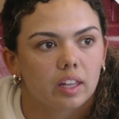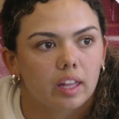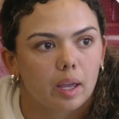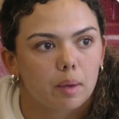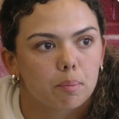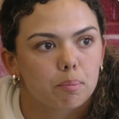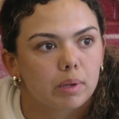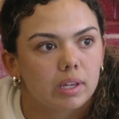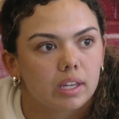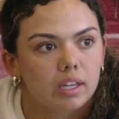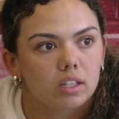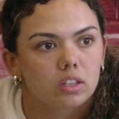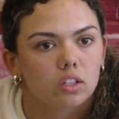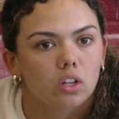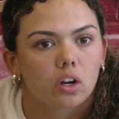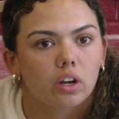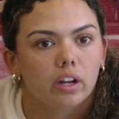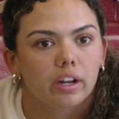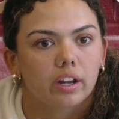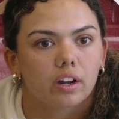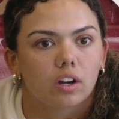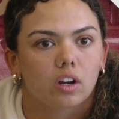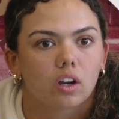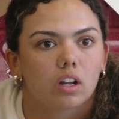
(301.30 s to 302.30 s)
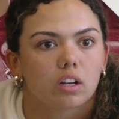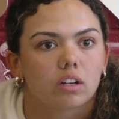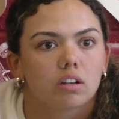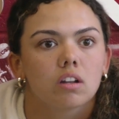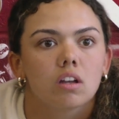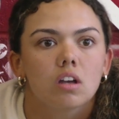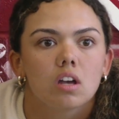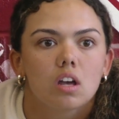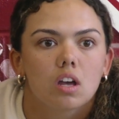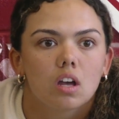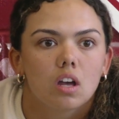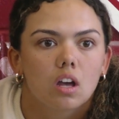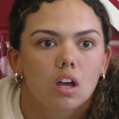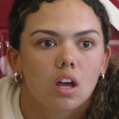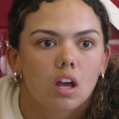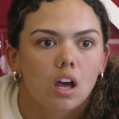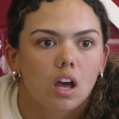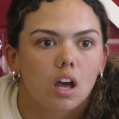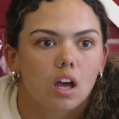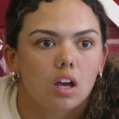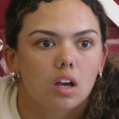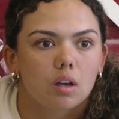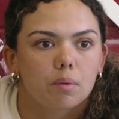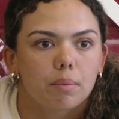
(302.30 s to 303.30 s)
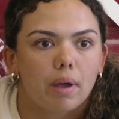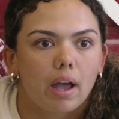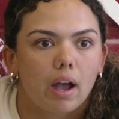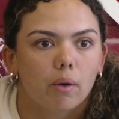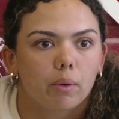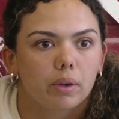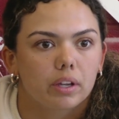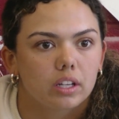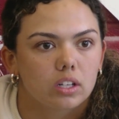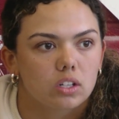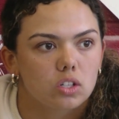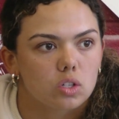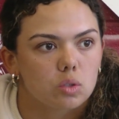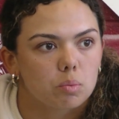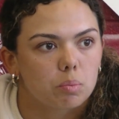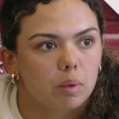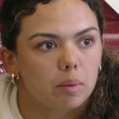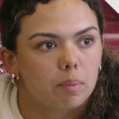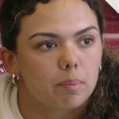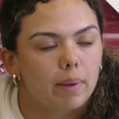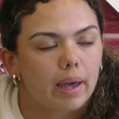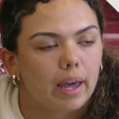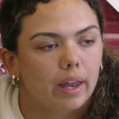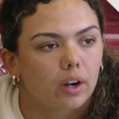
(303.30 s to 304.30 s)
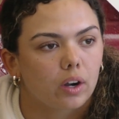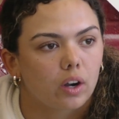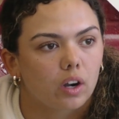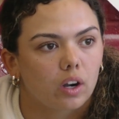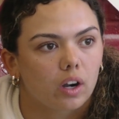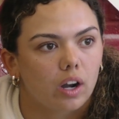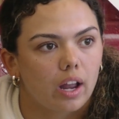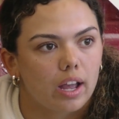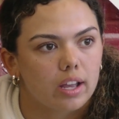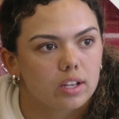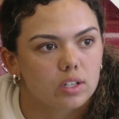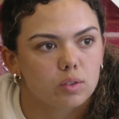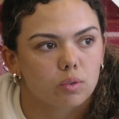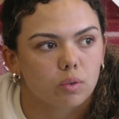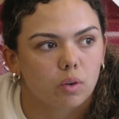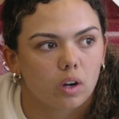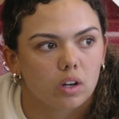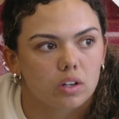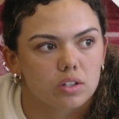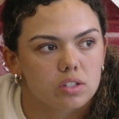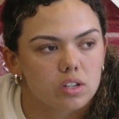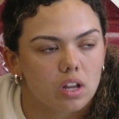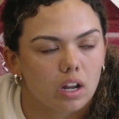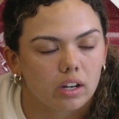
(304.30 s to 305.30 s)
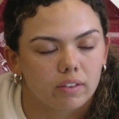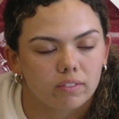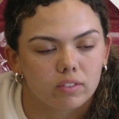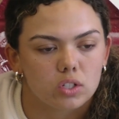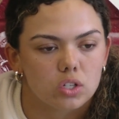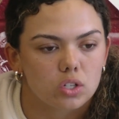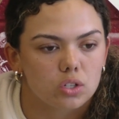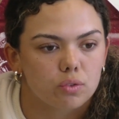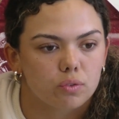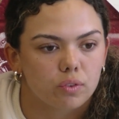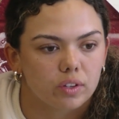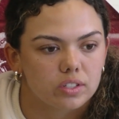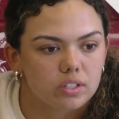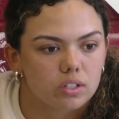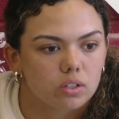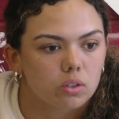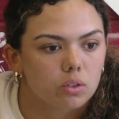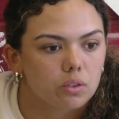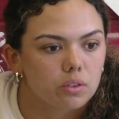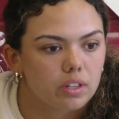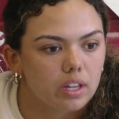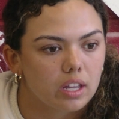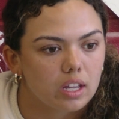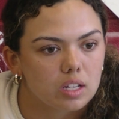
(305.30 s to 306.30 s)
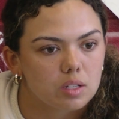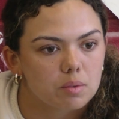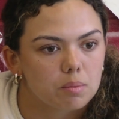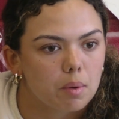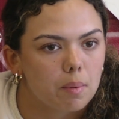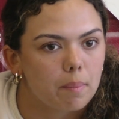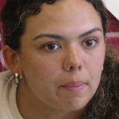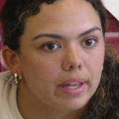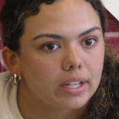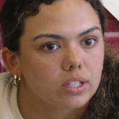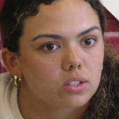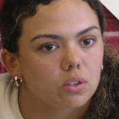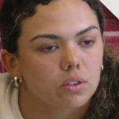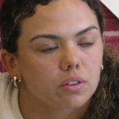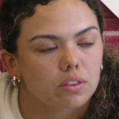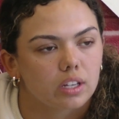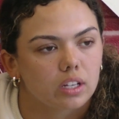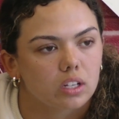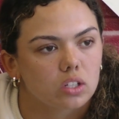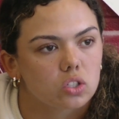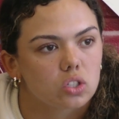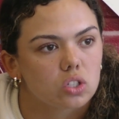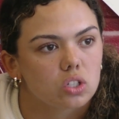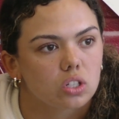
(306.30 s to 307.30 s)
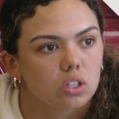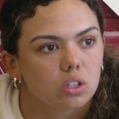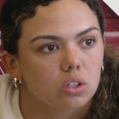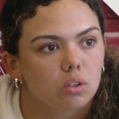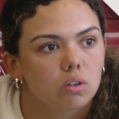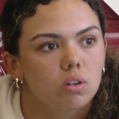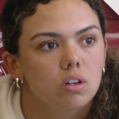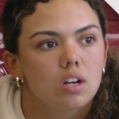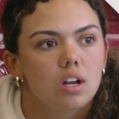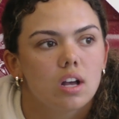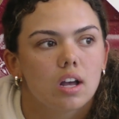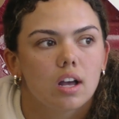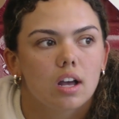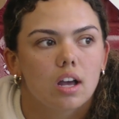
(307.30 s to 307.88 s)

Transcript: like be in their ear on how we can just be better as far as not even just physical things, but mental things too.